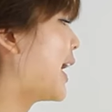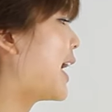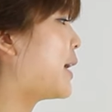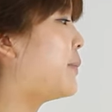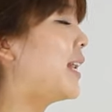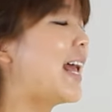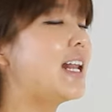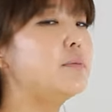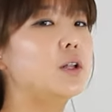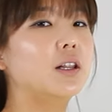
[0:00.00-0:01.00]
I'm an
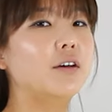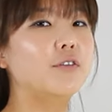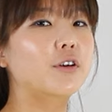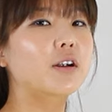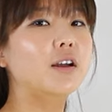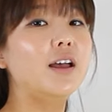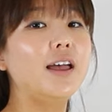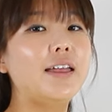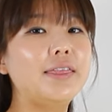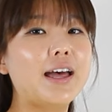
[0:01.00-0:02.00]
animal lover.
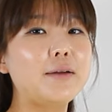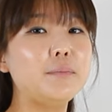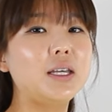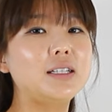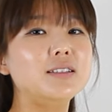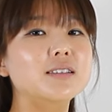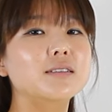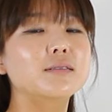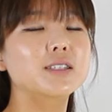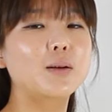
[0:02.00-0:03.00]
And that means
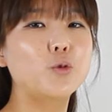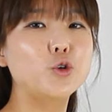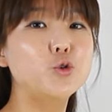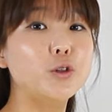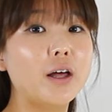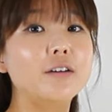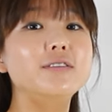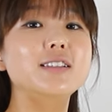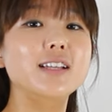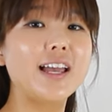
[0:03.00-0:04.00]
someone who
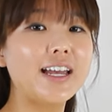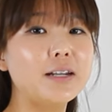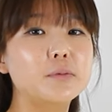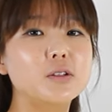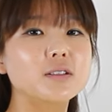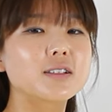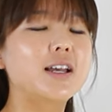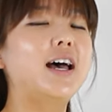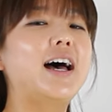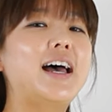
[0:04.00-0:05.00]
loves animals.
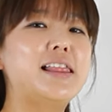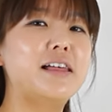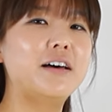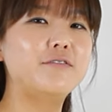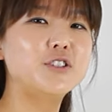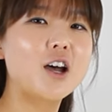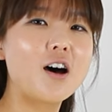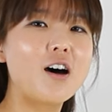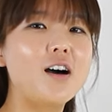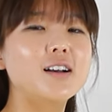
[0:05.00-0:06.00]
I love
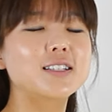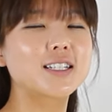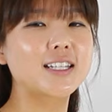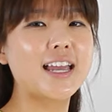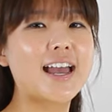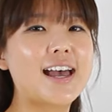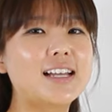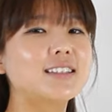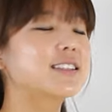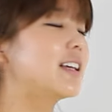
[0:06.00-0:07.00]
dogs and
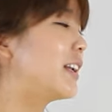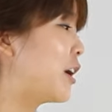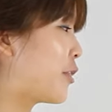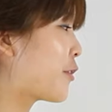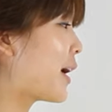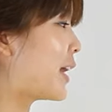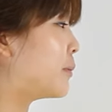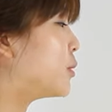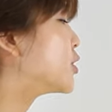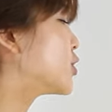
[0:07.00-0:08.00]
cats and other
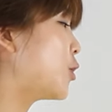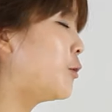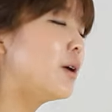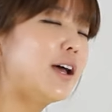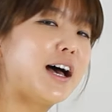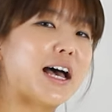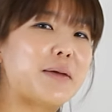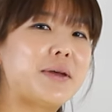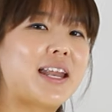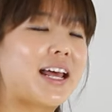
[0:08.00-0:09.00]
animals, so
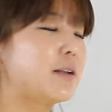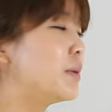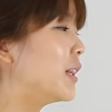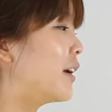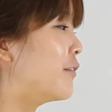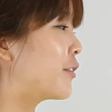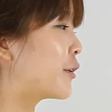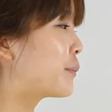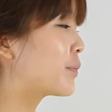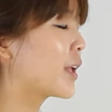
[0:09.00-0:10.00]
I'm an animal
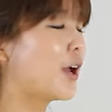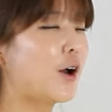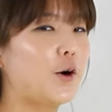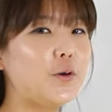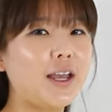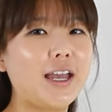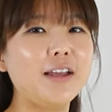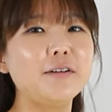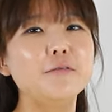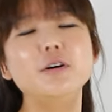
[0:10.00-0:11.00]
lover.
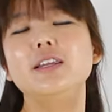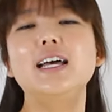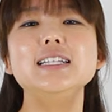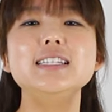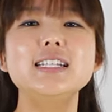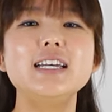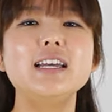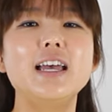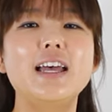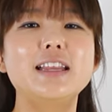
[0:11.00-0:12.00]
Okay, well, that's it,
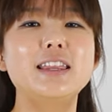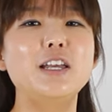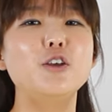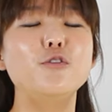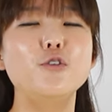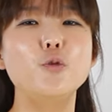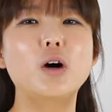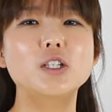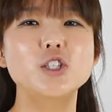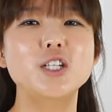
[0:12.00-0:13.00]
and thank you for
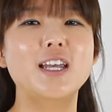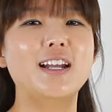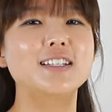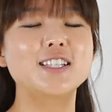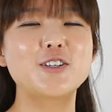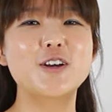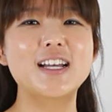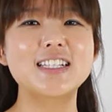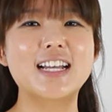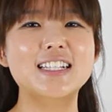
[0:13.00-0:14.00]
watching, and I'll see you
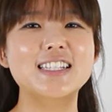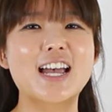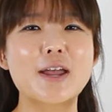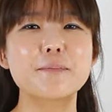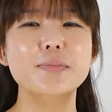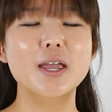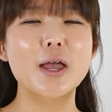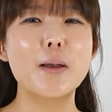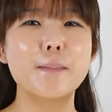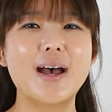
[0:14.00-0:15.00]
guys next time.
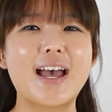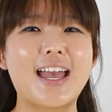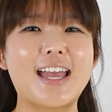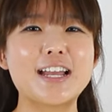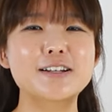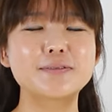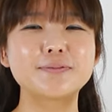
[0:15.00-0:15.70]
Bye!